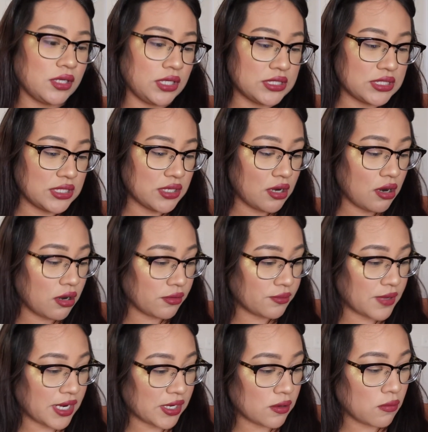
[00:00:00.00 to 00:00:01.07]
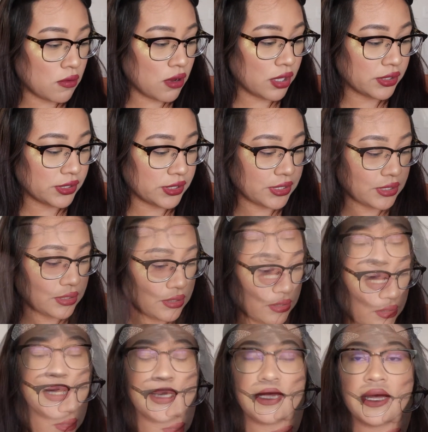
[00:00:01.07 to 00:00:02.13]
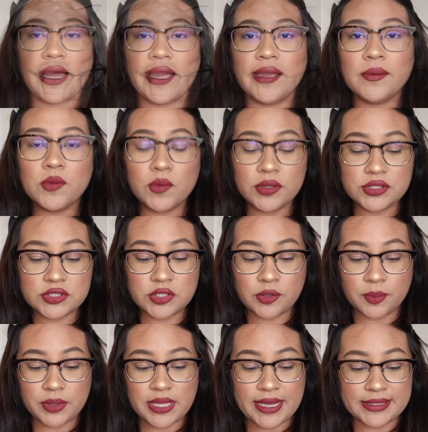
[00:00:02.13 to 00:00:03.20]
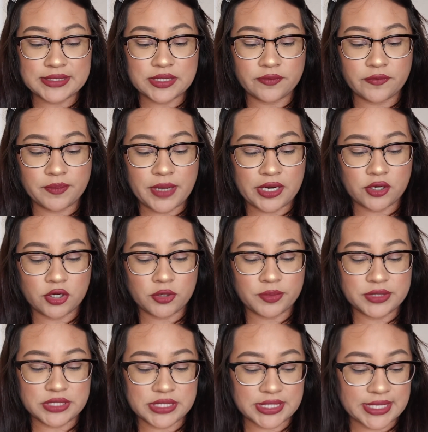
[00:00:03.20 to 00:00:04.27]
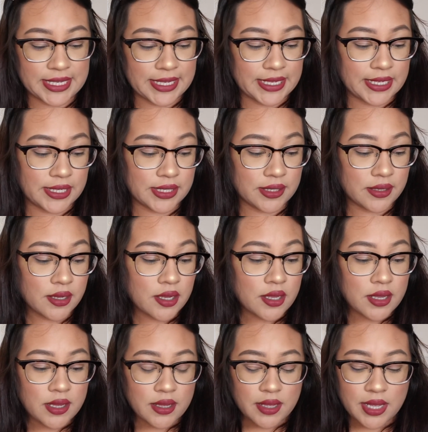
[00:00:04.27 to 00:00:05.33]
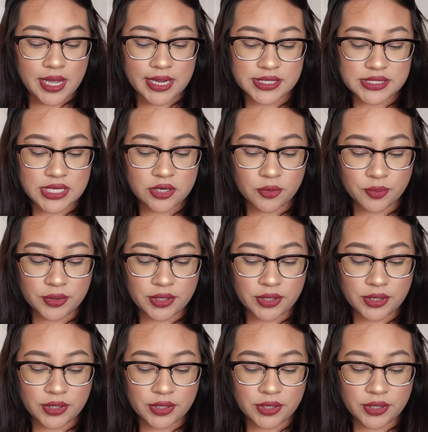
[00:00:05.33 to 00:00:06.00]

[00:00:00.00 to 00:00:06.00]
it's an alright quality. I am going to apply some of my Urban Decay eyeshadow